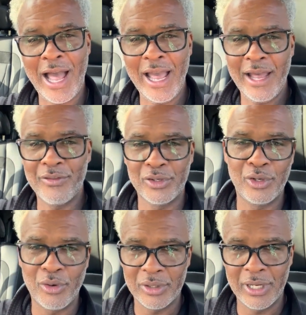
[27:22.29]
I have the
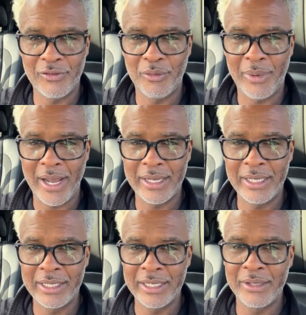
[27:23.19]
lower level bike,
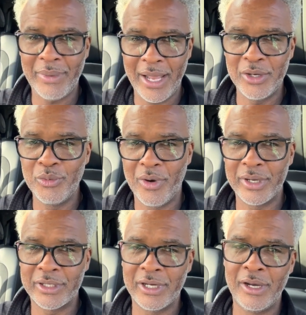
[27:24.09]
and anybody who
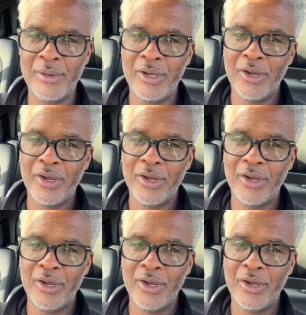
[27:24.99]
want to come